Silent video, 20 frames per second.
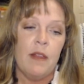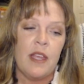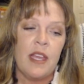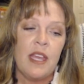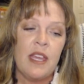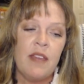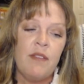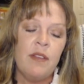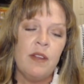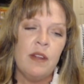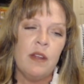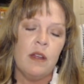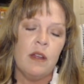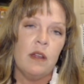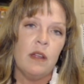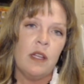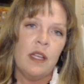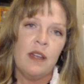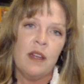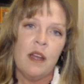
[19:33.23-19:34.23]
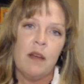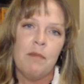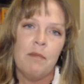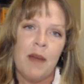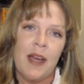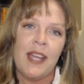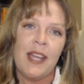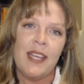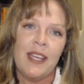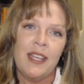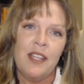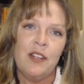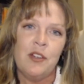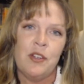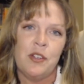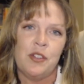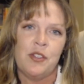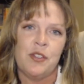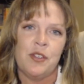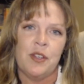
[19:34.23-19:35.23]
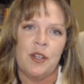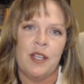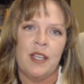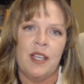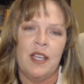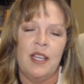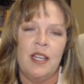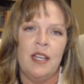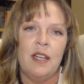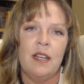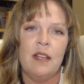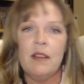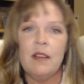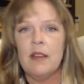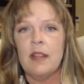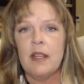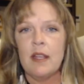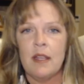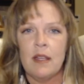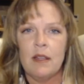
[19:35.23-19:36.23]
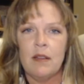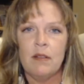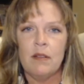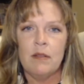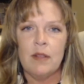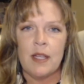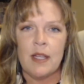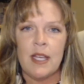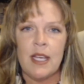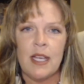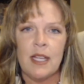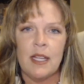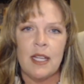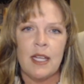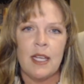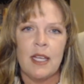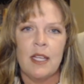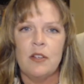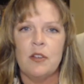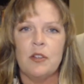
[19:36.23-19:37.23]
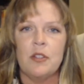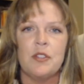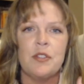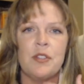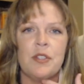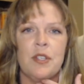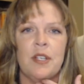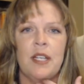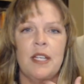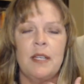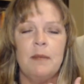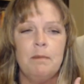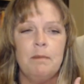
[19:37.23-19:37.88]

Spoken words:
even in my industry, in the healing industry,